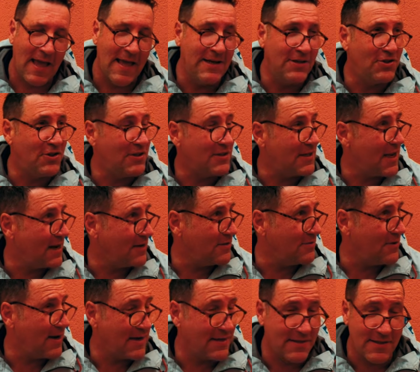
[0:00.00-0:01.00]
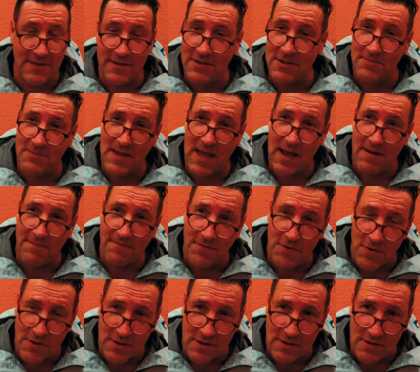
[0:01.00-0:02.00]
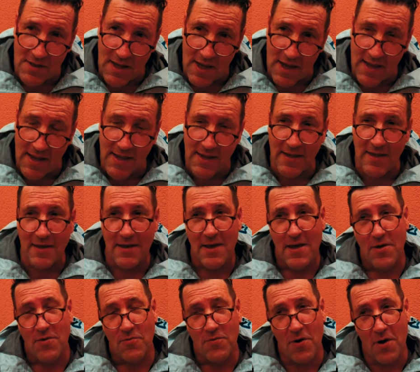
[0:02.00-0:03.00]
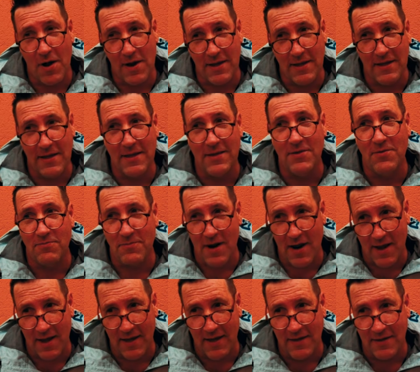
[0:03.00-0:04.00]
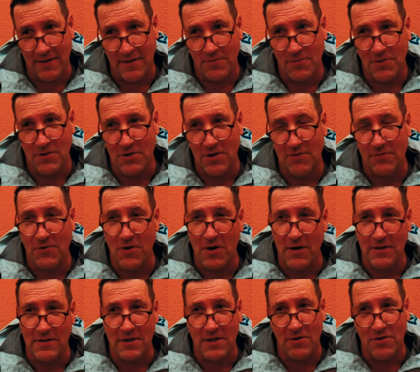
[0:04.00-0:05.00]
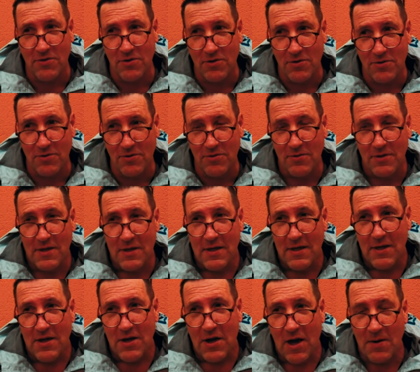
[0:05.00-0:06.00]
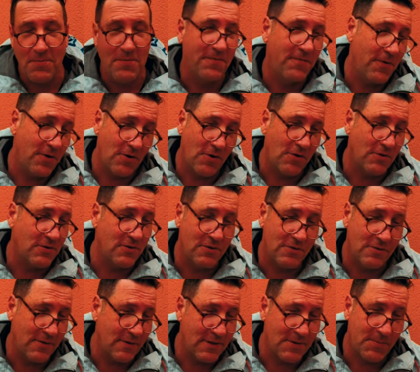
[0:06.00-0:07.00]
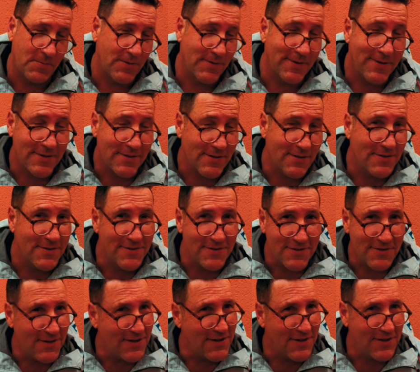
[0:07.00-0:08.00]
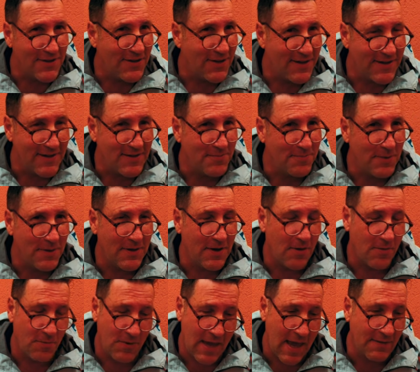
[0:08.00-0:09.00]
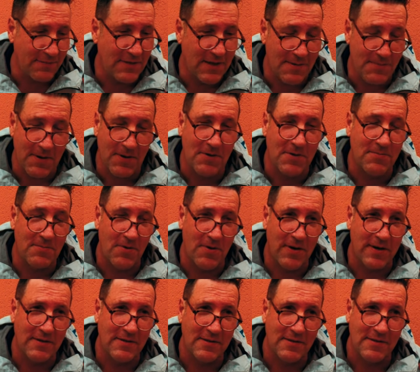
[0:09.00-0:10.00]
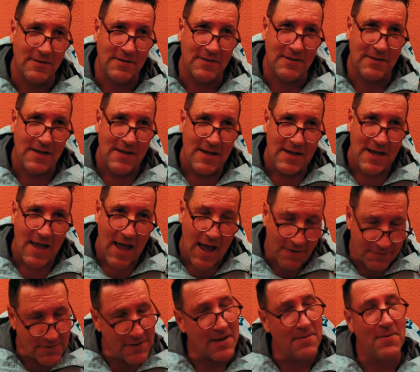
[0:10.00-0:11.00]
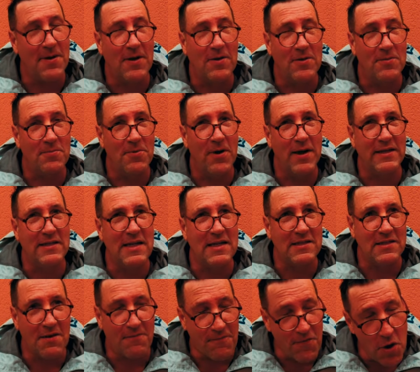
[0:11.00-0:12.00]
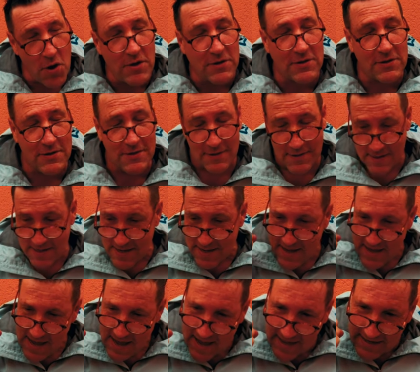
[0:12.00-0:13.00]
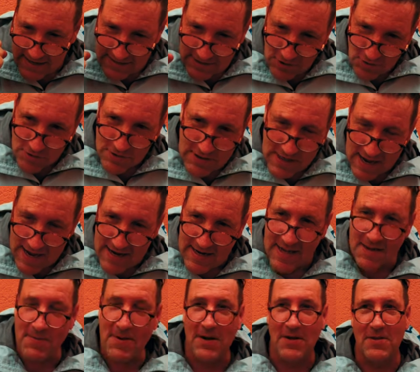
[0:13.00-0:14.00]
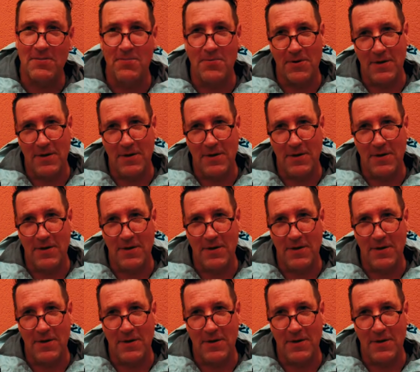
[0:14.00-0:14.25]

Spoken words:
And it's just started to rain, so this will be our first day riding in the rain, which I've got to tell you, I prefer not to experience. You know, like, but we have to get back on the bikes. Have to get back on the bikes, and it's the first, and it's a good day to get back on the